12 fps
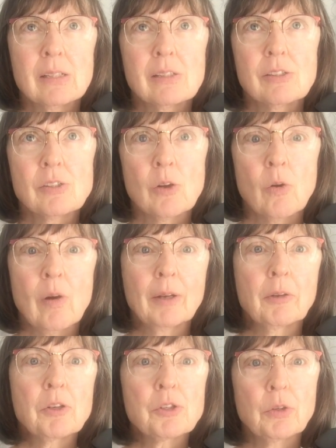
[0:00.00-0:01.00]
So I'm
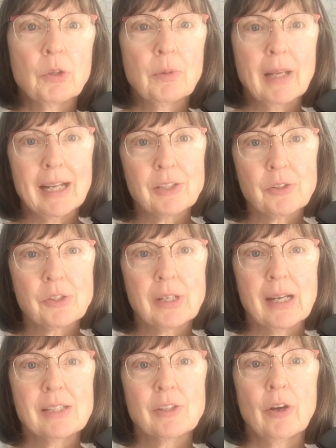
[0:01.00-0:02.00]
going to show you an
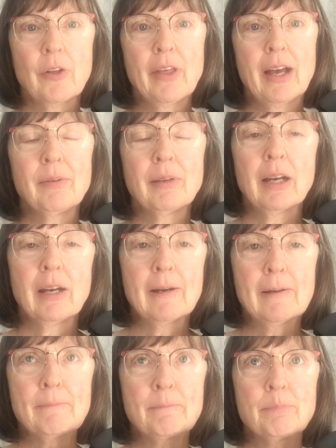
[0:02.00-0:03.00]
exercise on that,
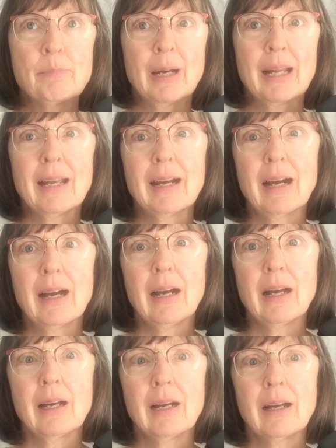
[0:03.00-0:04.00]
but
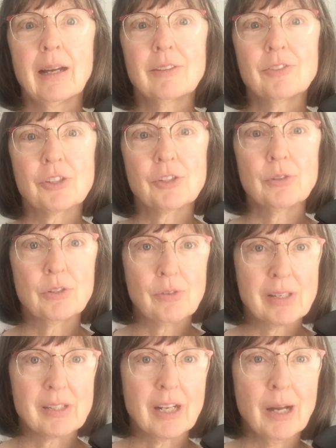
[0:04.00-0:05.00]
just to
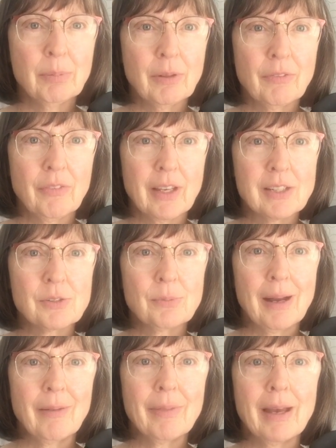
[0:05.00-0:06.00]
address a couple of things
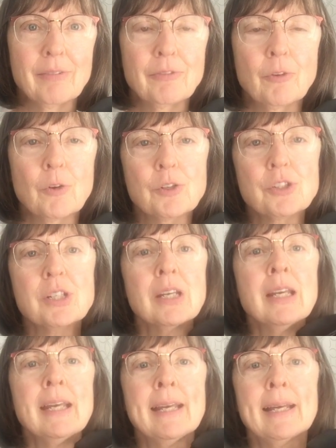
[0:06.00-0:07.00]
around that. First,
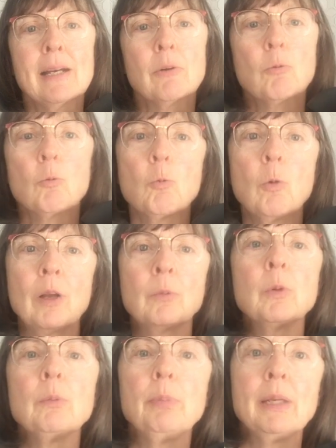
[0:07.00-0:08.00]
one
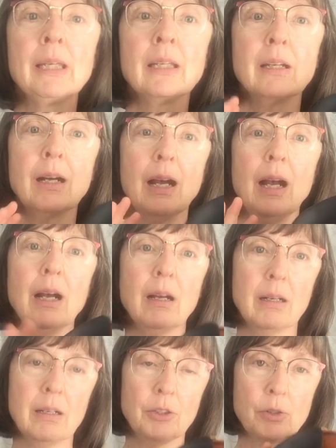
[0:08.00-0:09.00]
would be
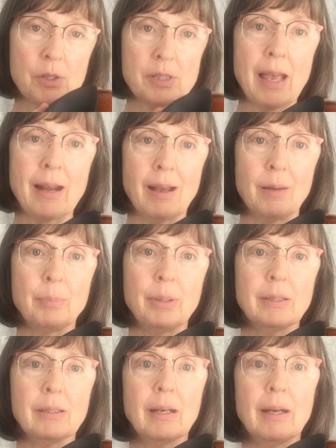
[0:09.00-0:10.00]
your setup,
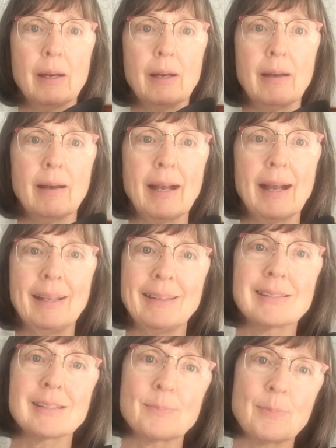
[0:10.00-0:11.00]
and
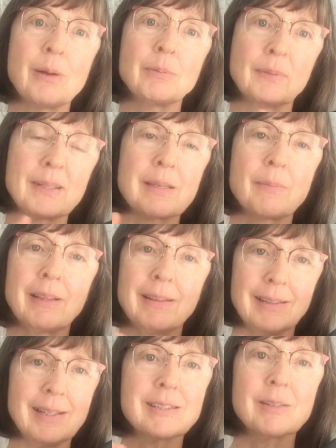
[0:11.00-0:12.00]
this is probably something
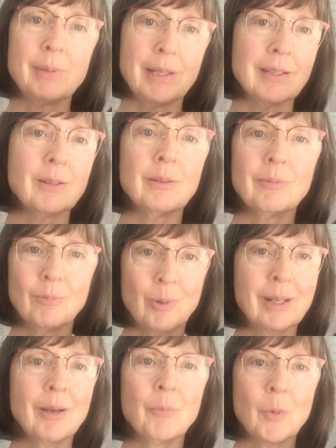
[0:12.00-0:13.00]
that needs to be in a
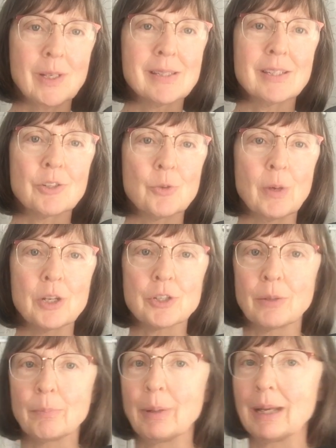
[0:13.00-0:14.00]
one-on-one
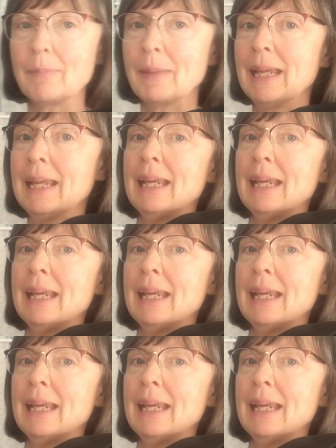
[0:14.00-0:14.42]
situation, but